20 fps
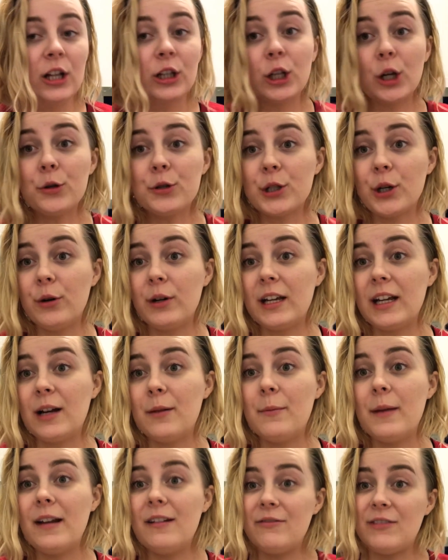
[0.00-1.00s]
low
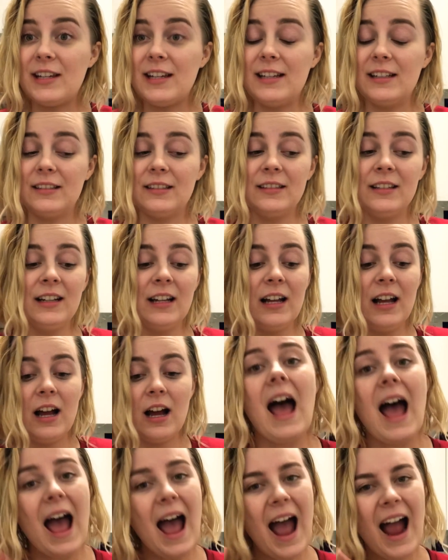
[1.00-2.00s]
sodium and vegan.
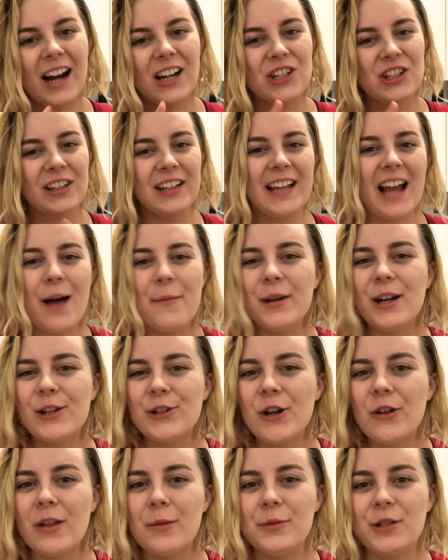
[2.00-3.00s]
Actually, I'm gonna
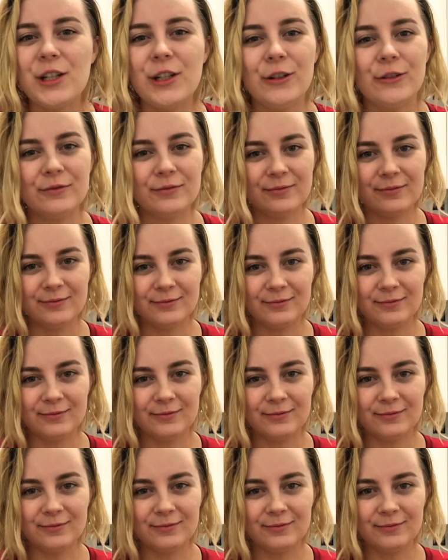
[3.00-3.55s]
show them to you.